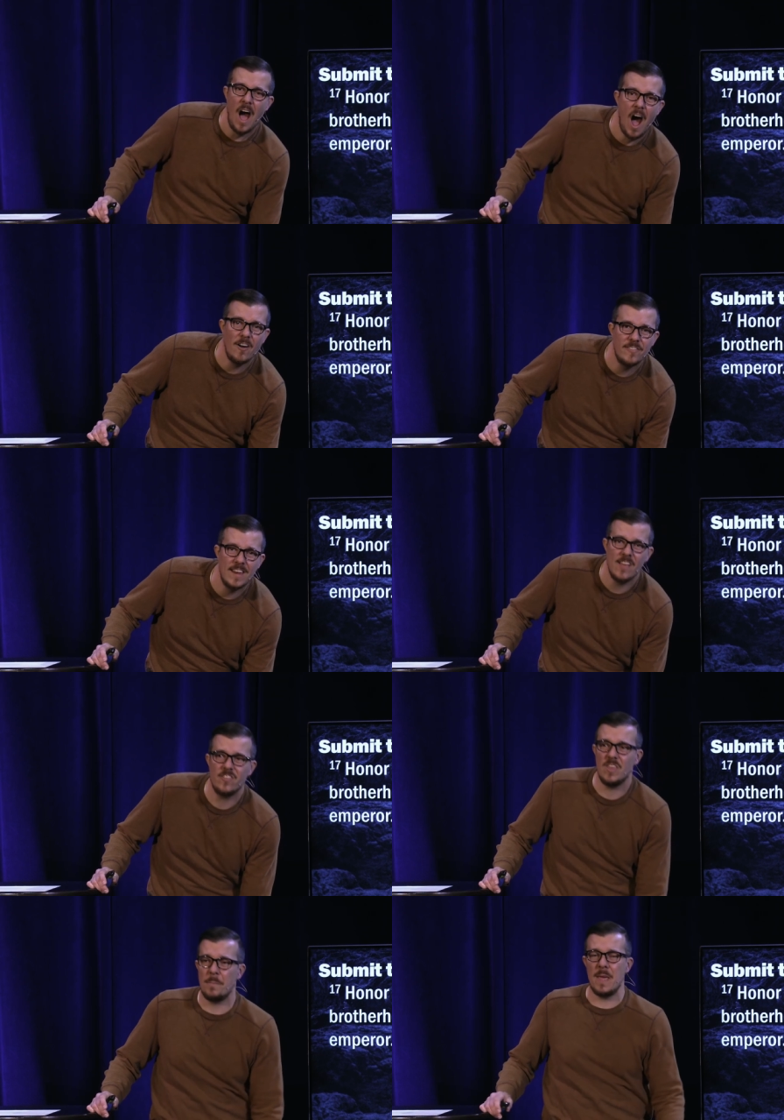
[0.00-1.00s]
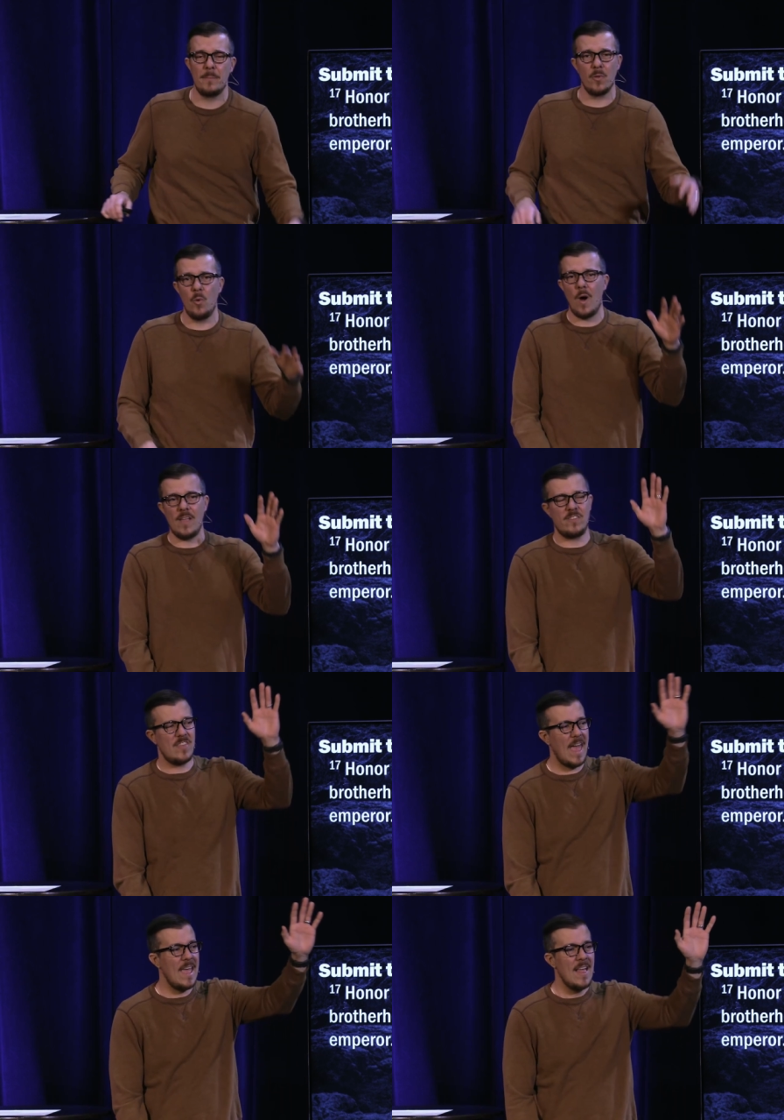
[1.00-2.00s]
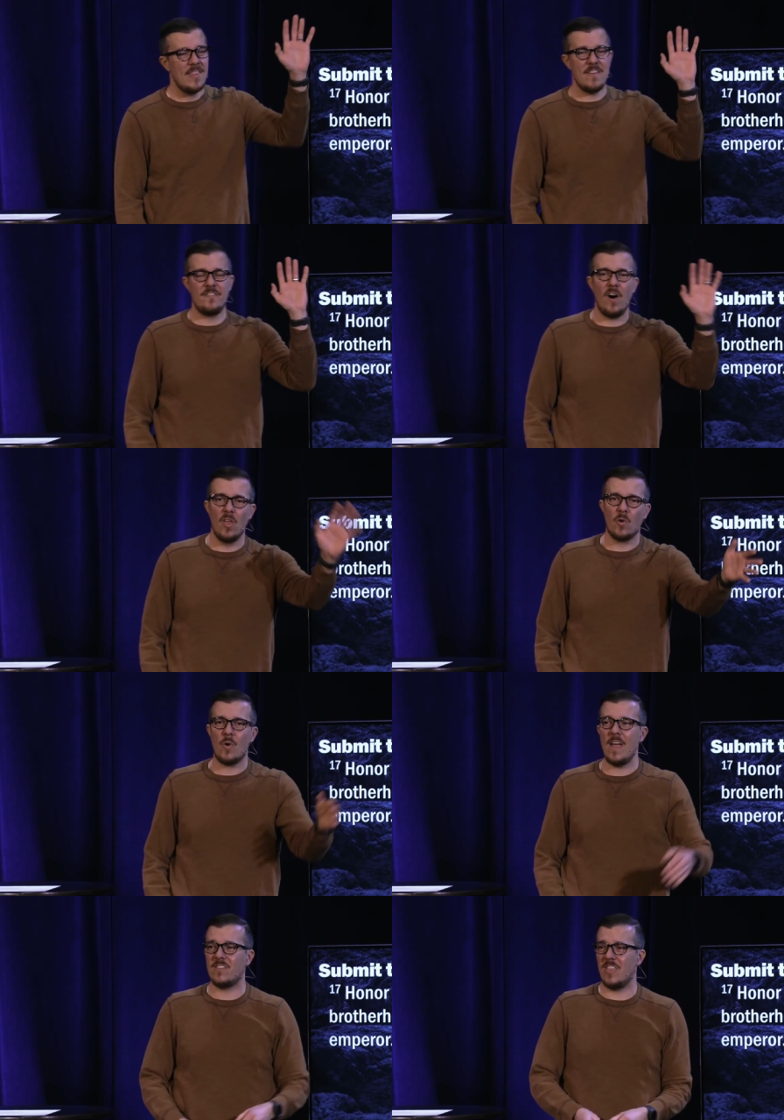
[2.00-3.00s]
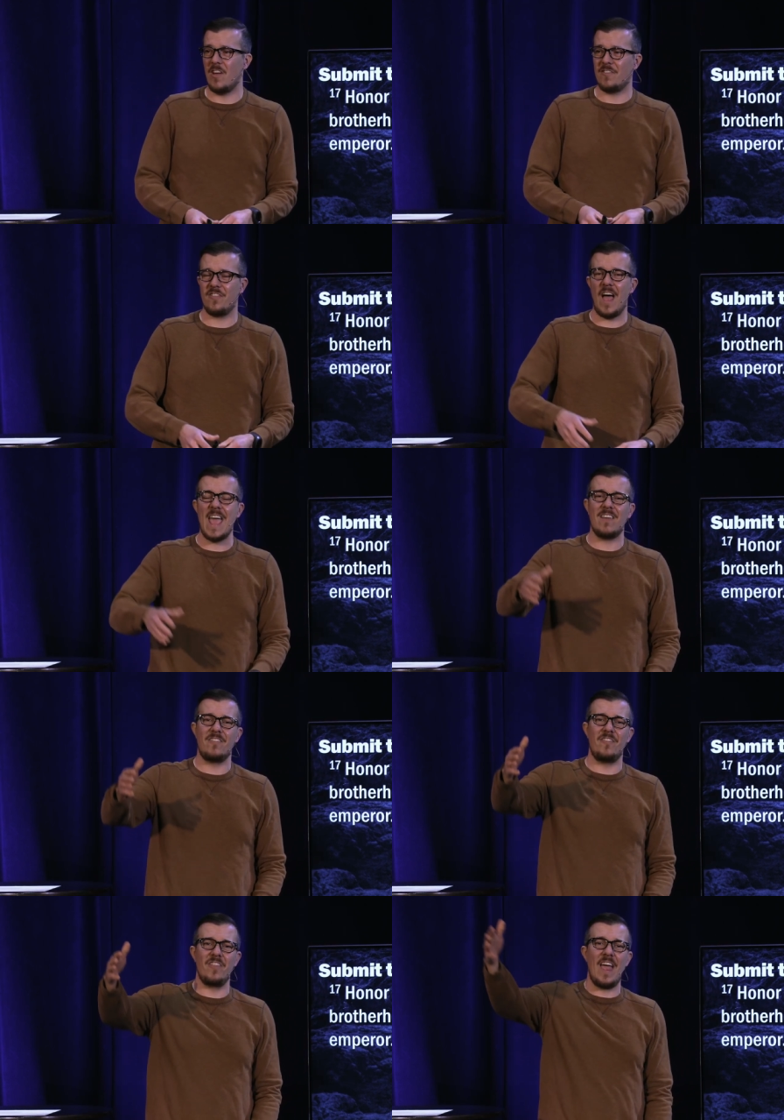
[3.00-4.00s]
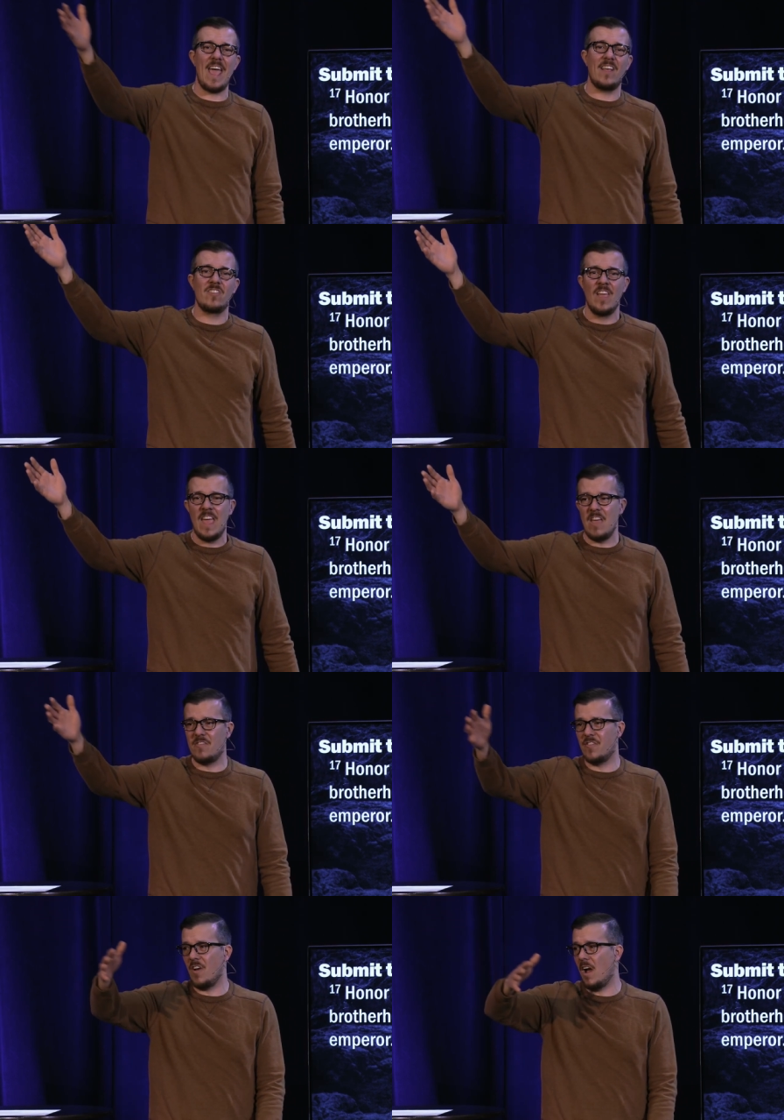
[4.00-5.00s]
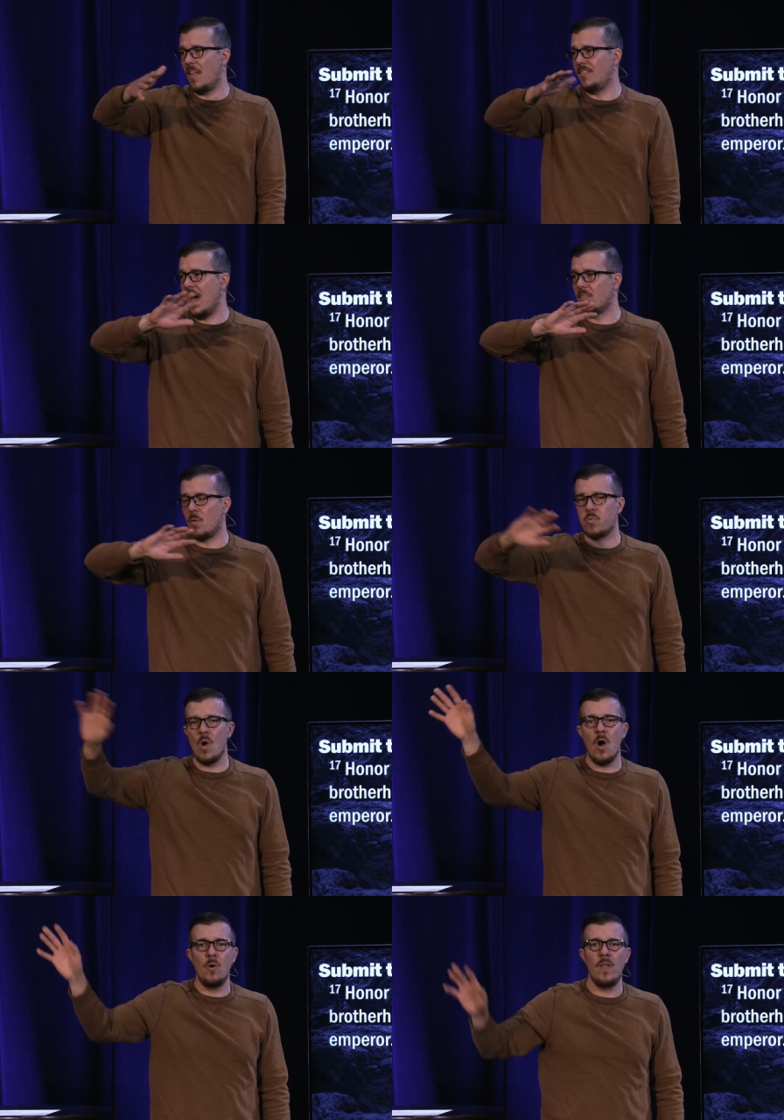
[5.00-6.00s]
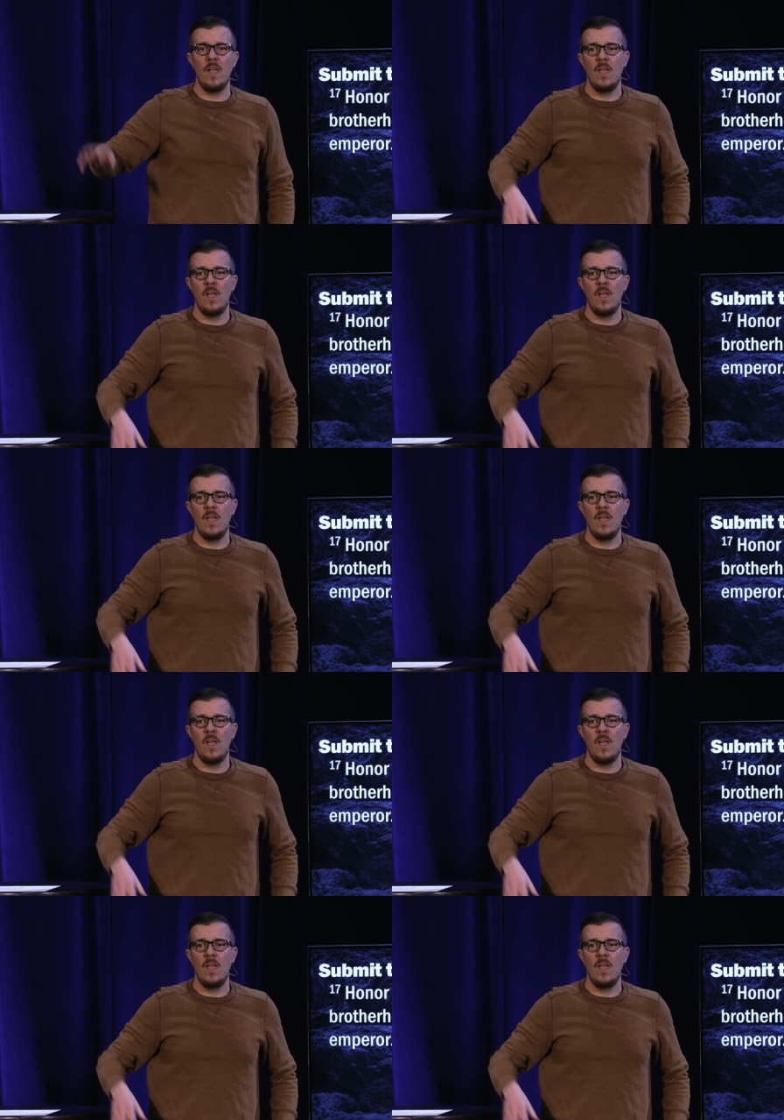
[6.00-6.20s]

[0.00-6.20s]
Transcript: Often I see people who I say they follow Christ and they're flying flags in, uh, down the road.